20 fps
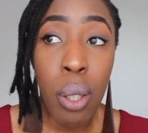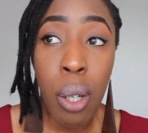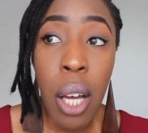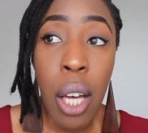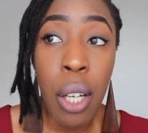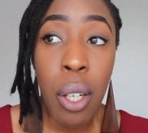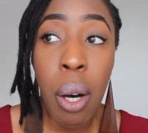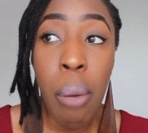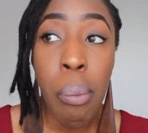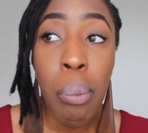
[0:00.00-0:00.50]

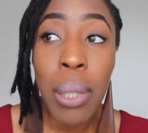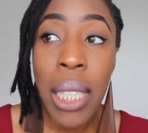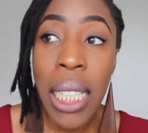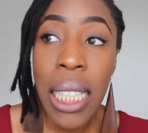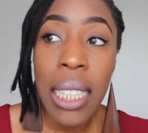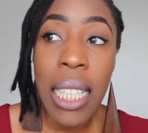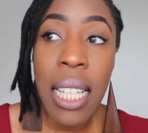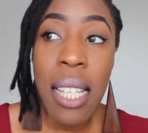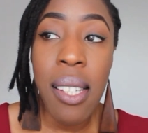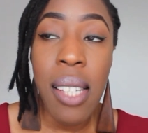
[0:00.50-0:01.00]
a
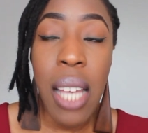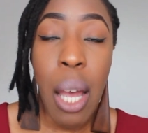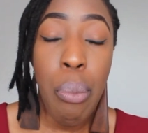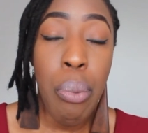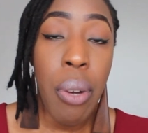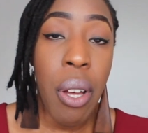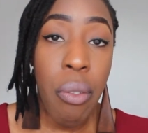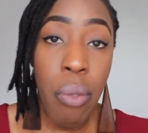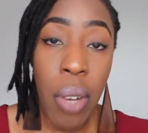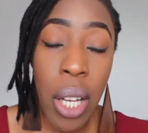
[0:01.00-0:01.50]
completely
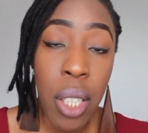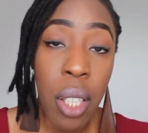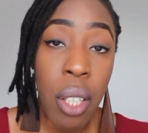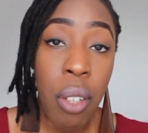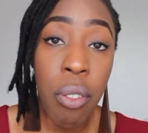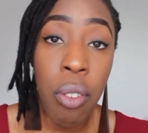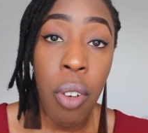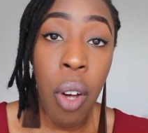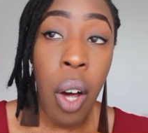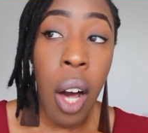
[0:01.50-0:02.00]
separate venue
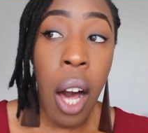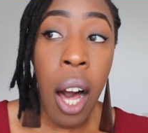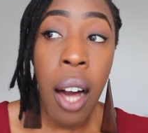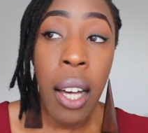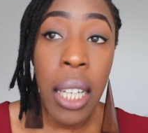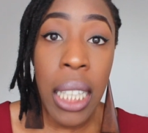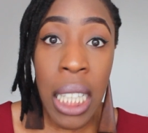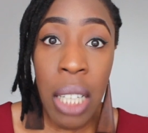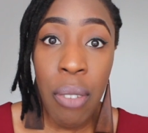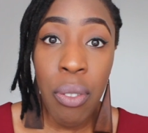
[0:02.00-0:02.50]
for
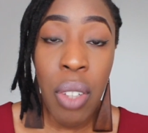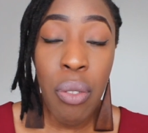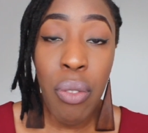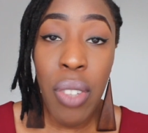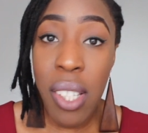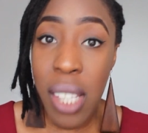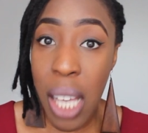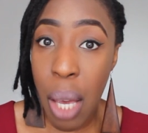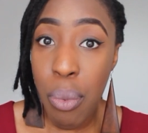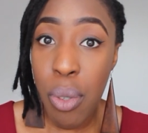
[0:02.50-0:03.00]
our evening
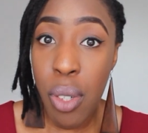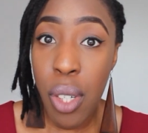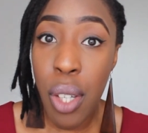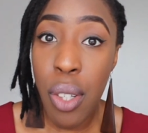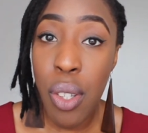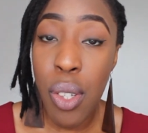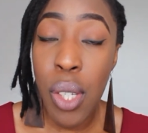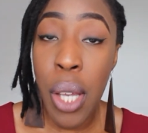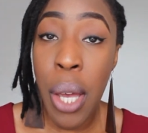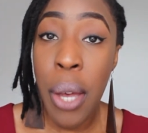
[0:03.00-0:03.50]

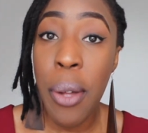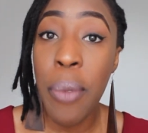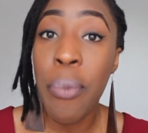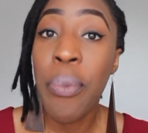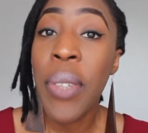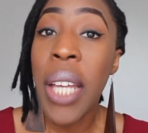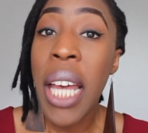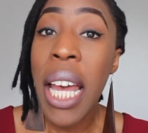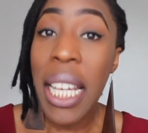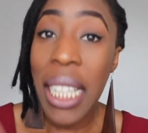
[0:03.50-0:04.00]
reception. So
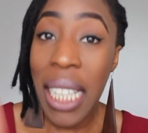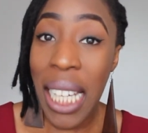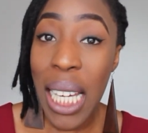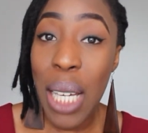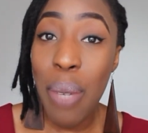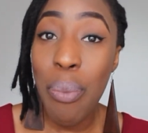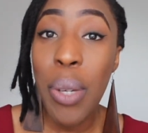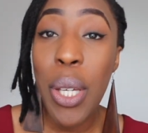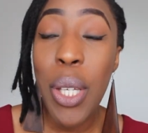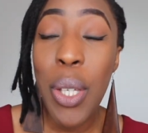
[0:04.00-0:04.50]

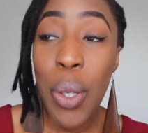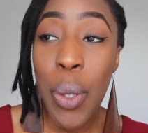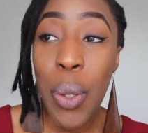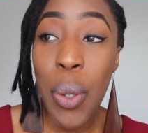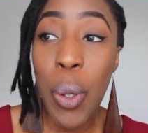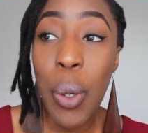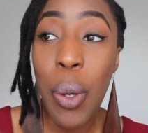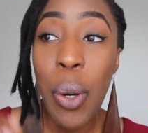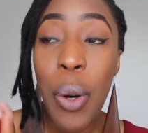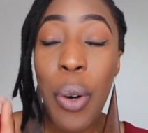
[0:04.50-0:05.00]
keep
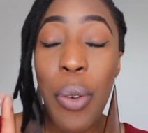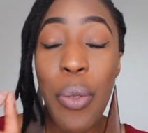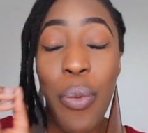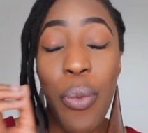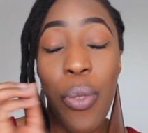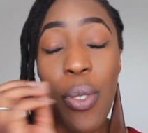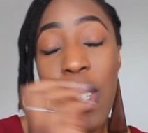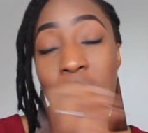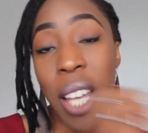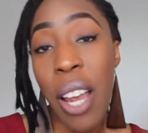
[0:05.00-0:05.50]
your
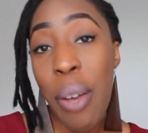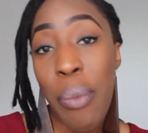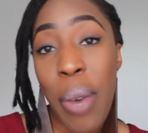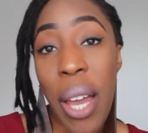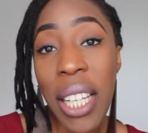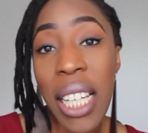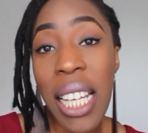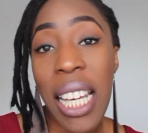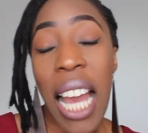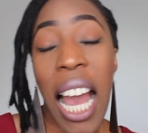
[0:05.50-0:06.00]

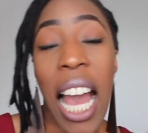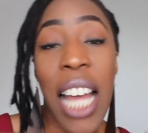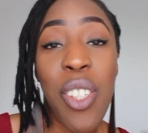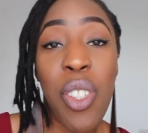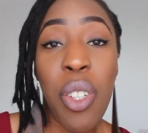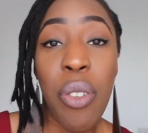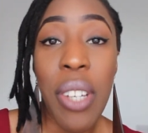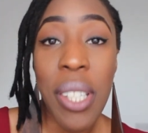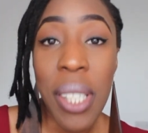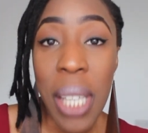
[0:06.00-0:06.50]
ceremony and
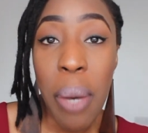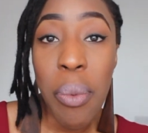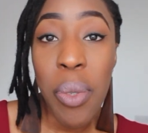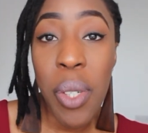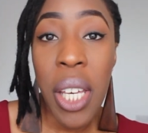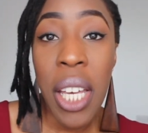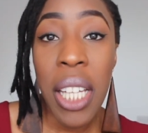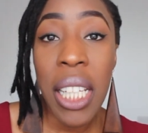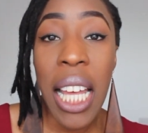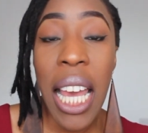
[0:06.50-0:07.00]
your
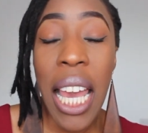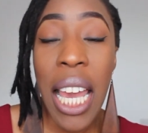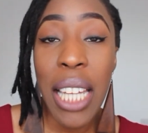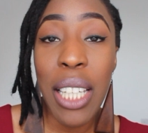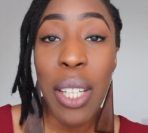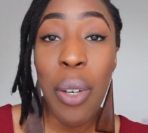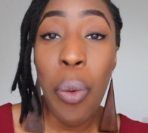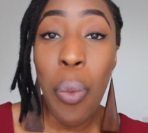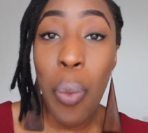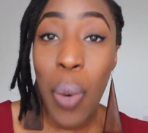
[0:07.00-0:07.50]
reception
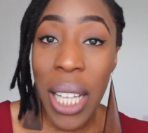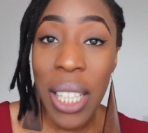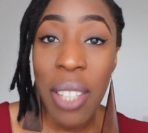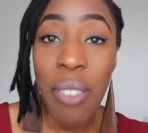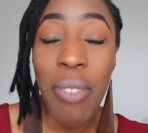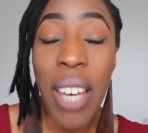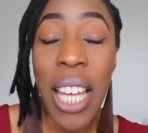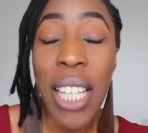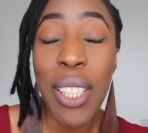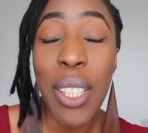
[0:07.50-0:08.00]
in
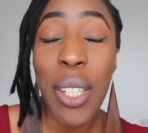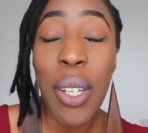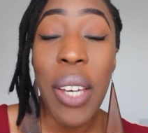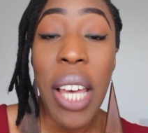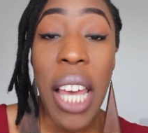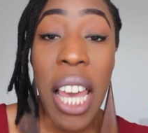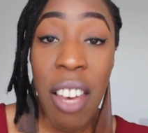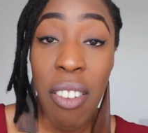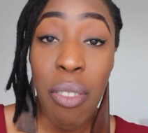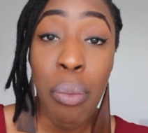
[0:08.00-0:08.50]
one
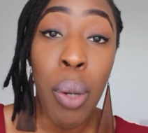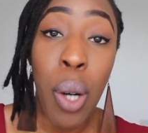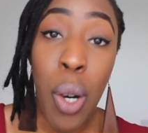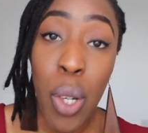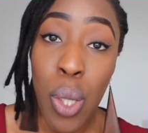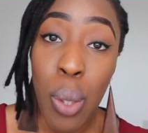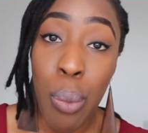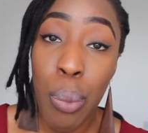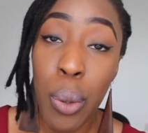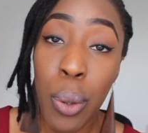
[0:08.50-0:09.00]
venue if
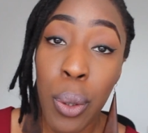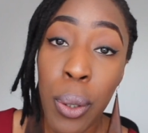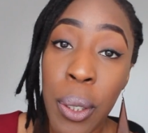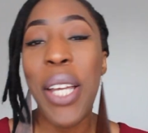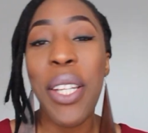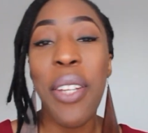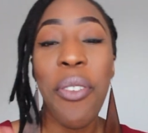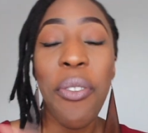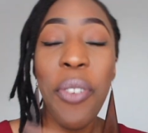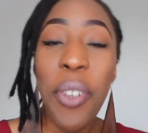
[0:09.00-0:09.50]
possible.
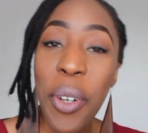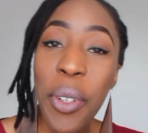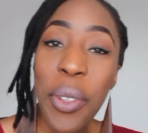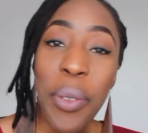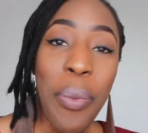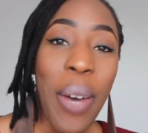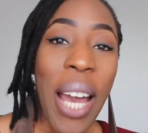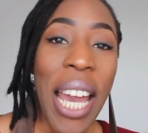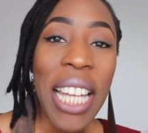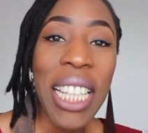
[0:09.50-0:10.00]
So the
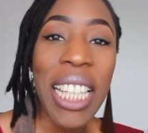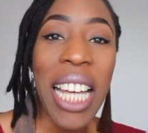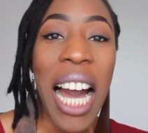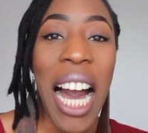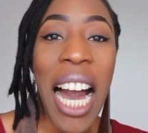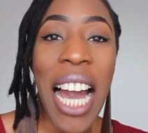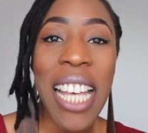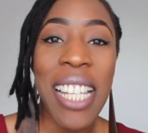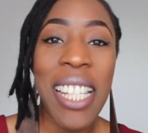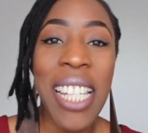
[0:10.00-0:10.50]
fourth way that
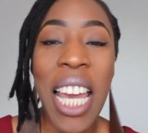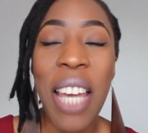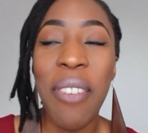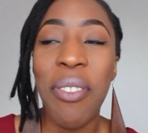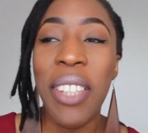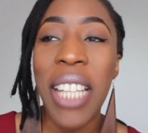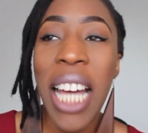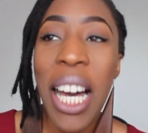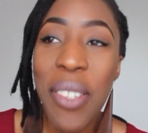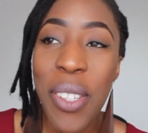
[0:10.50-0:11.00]
I
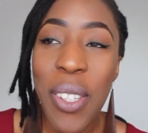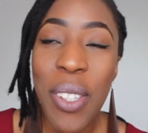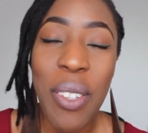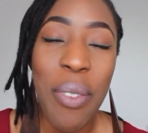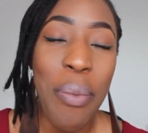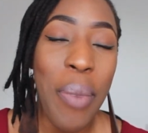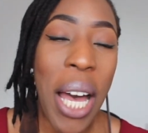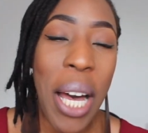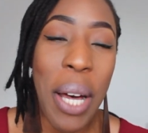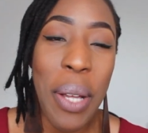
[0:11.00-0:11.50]
saved thousands
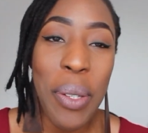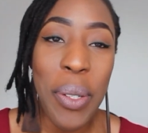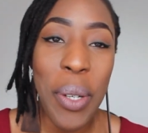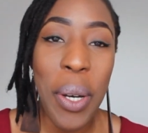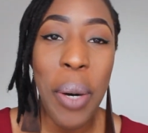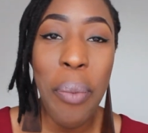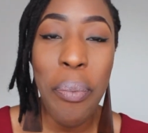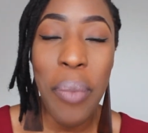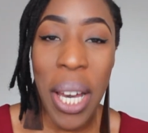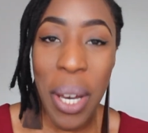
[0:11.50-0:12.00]
of pounds
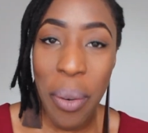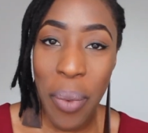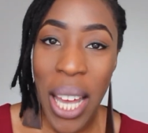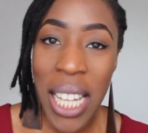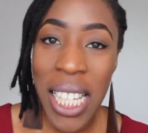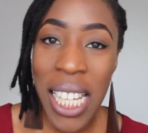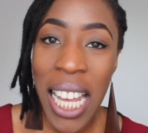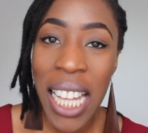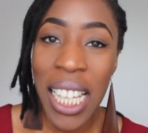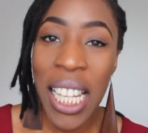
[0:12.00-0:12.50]
on my
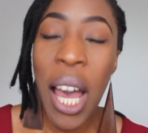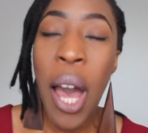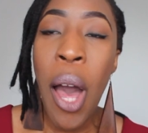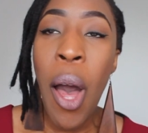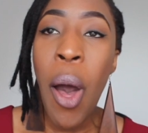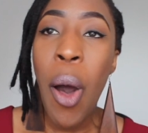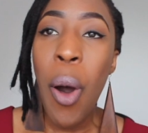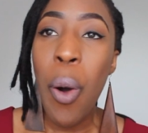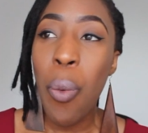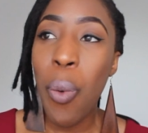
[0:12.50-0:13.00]
wedding
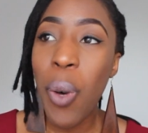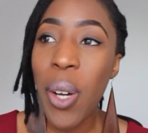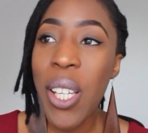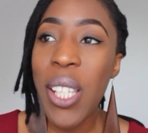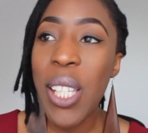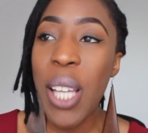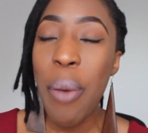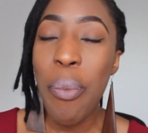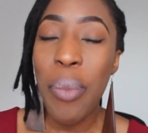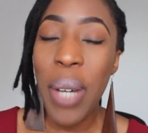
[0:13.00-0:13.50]

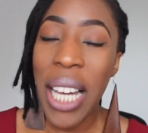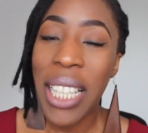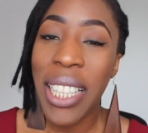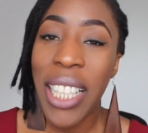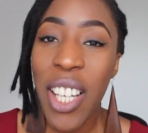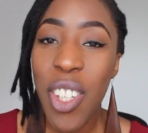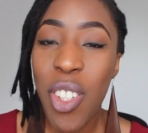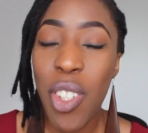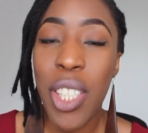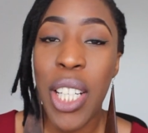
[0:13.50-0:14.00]
was by
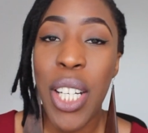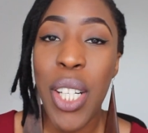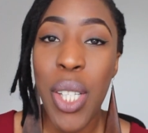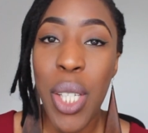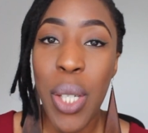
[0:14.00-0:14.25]
literally